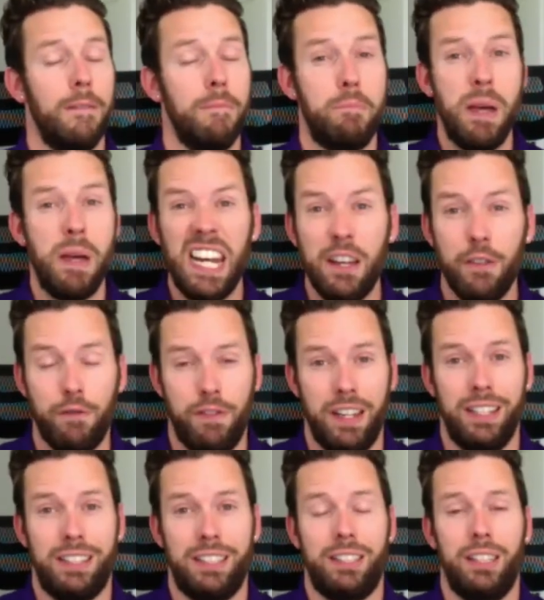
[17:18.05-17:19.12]

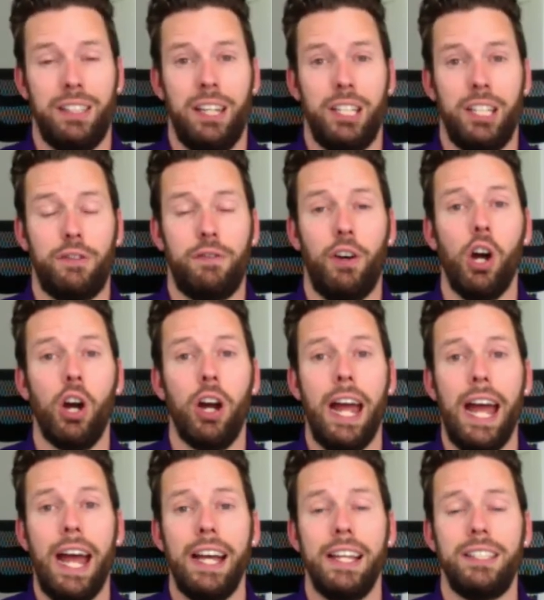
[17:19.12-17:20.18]
benefits as far
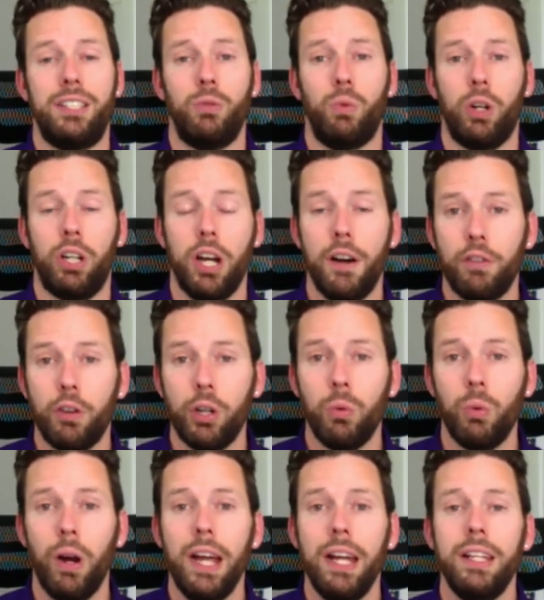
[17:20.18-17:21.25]
as recovery
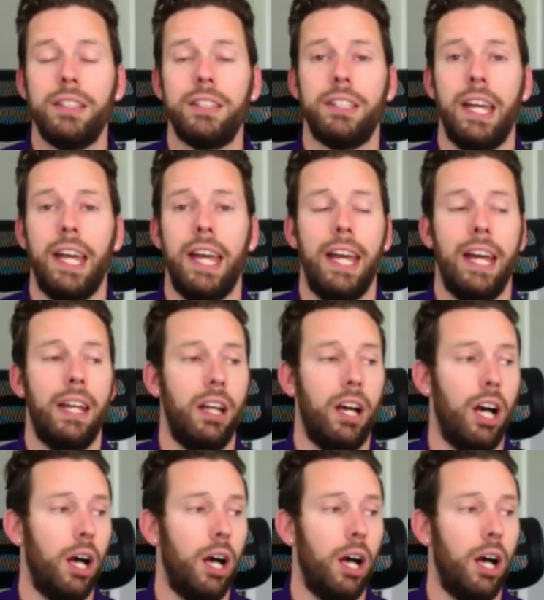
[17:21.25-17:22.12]
rates and